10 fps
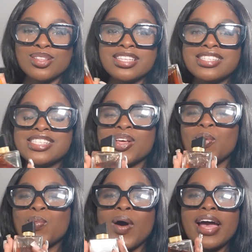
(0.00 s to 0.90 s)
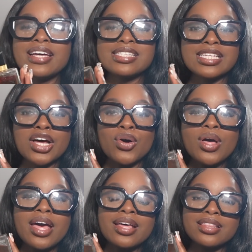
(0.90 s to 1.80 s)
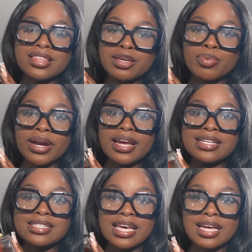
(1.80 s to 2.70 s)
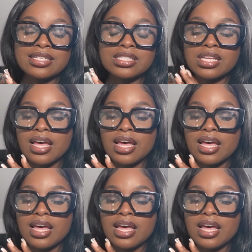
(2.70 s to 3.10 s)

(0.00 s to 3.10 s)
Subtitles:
This is YSL Libre Intense.